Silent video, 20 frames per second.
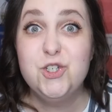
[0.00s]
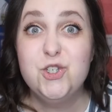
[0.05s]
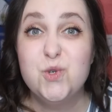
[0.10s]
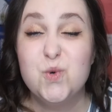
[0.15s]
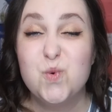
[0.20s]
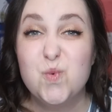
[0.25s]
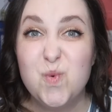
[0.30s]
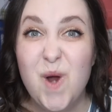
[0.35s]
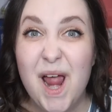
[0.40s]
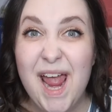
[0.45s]

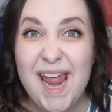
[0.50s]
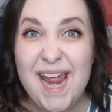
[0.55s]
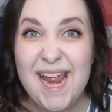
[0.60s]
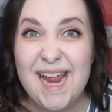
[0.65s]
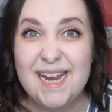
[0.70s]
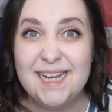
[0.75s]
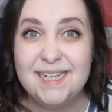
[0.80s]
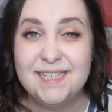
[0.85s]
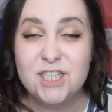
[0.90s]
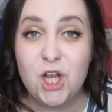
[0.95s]

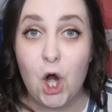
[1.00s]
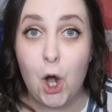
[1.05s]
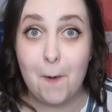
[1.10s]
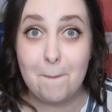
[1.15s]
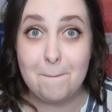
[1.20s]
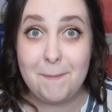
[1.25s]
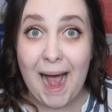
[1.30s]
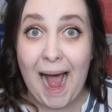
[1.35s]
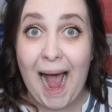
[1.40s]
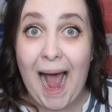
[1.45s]
Trains
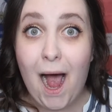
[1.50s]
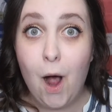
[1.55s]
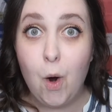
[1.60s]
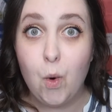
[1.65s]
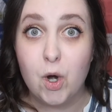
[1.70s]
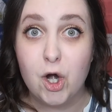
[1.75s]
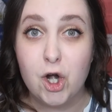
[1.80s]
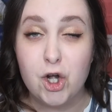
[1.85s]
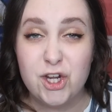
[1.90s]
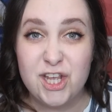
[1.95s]
are
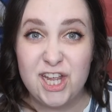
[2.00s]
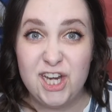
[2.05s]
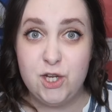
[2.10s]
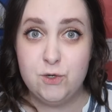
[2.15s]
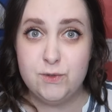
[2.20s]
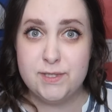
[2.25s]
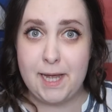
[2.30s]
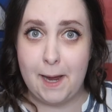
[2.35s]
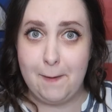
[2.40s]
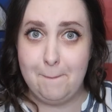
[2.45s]
powered. Can
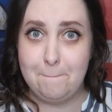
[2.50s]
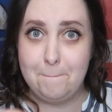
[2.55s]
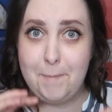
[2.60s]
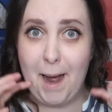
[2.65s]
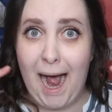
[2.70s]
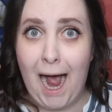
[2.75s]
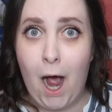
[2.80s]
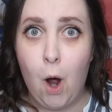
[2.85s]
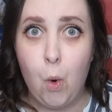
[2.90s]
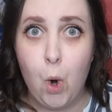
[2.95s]
you say
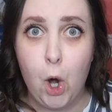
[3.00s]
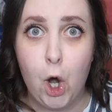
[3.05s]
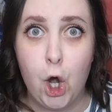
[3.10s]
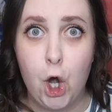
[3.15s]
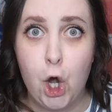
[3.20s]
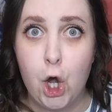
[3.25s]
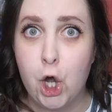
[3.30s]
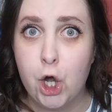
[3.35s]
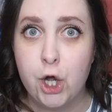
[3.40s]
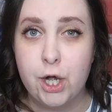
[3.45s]

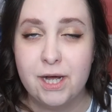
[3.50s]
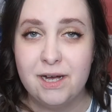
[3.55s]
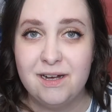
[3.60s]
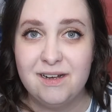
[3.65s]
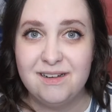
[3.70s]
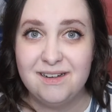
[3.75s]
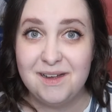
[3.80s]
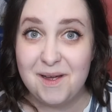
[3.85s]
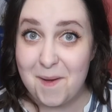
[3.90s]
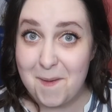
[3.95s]
powered?
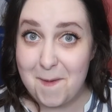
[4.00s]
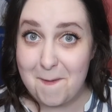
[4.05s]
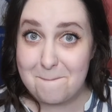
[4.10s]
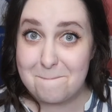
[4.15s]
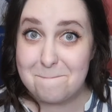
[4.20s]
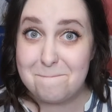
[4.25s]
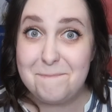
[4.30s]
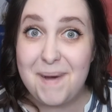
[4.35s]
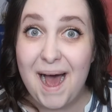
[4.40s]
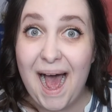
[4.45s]

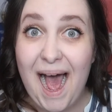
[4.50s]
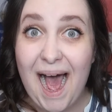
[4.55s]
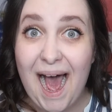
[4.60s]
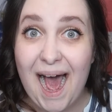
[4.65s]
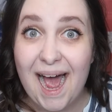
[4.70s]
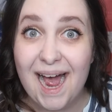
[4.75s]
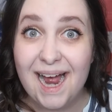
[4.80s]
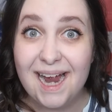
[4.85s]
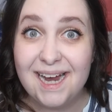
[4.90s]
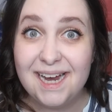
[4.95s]

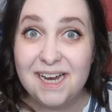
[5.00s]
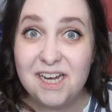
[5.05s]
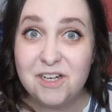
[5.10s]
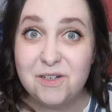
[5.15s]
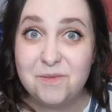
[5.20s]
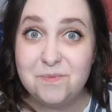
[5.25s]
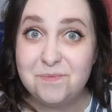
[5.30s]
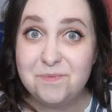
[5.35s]
By